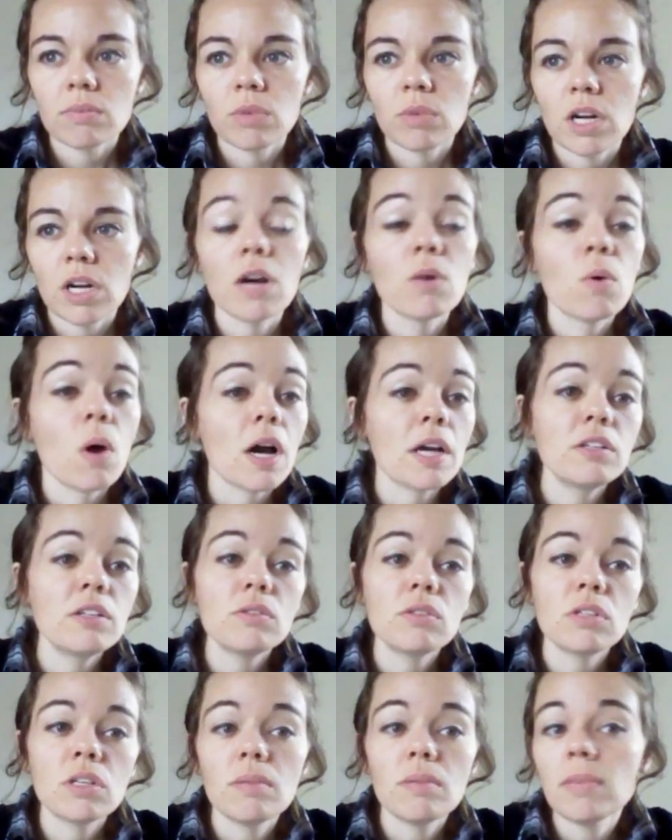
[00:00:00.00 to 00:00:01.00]
I do
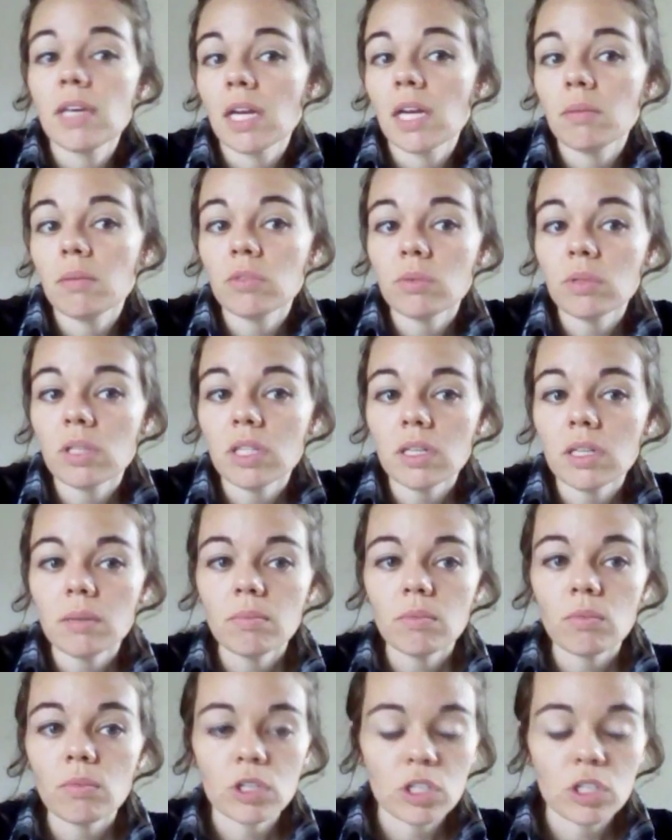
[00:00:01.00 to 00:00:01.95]
team games with them,